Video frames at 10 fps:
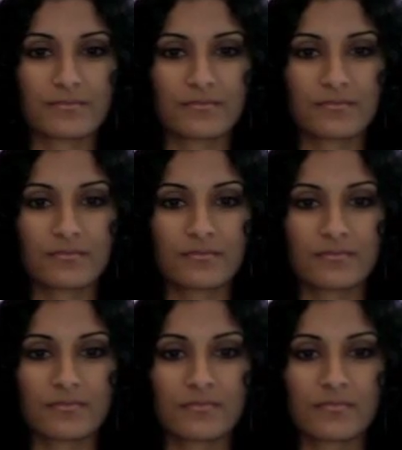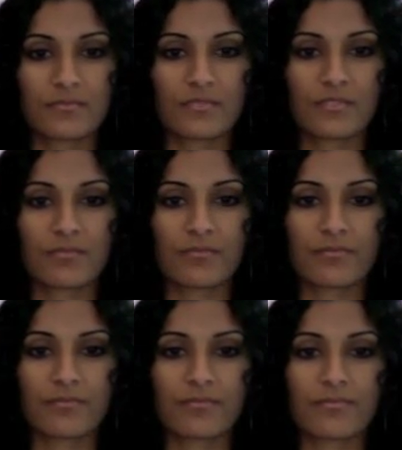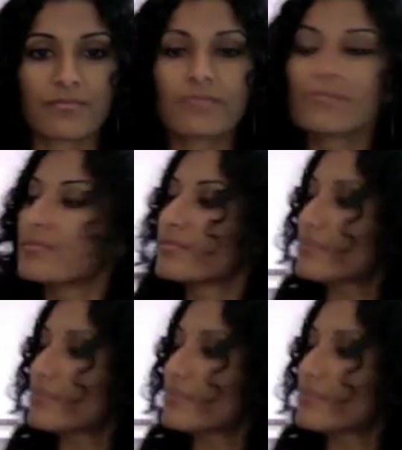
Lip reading: [no speech]